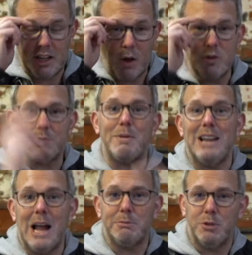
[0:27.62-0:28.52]
go onto my
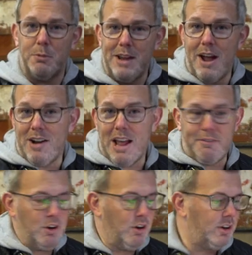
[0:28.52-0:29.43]
laptop now and have
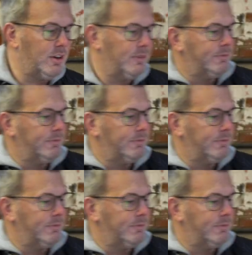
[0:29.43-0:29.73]
a look.